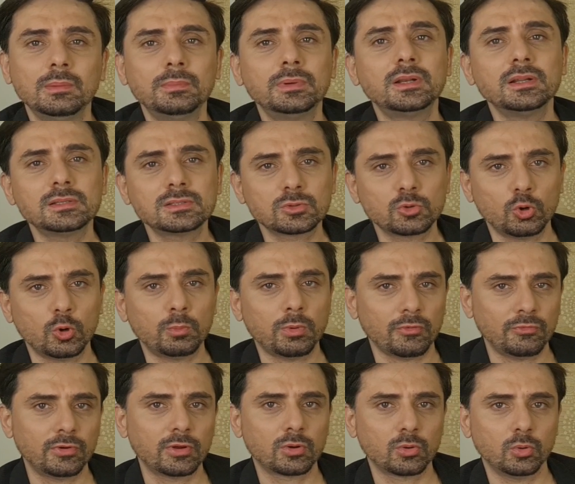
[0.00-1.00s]
limited scope
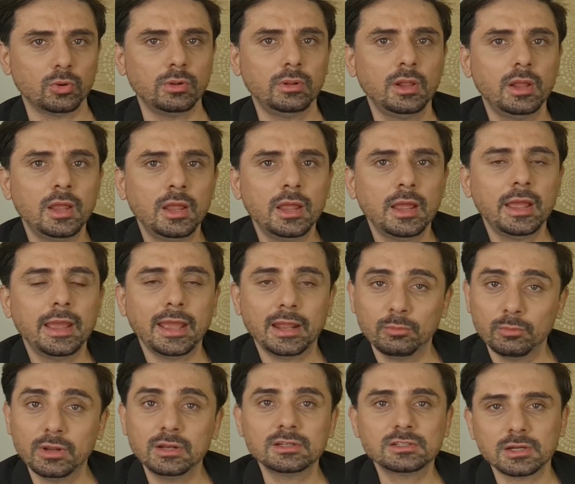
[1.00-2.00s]
of her role.
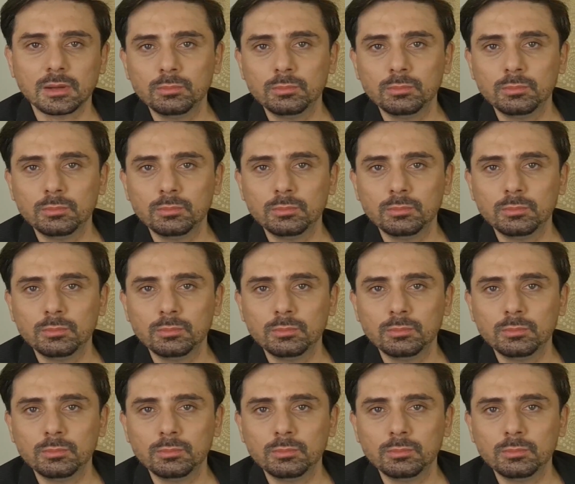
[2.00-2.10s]
And well,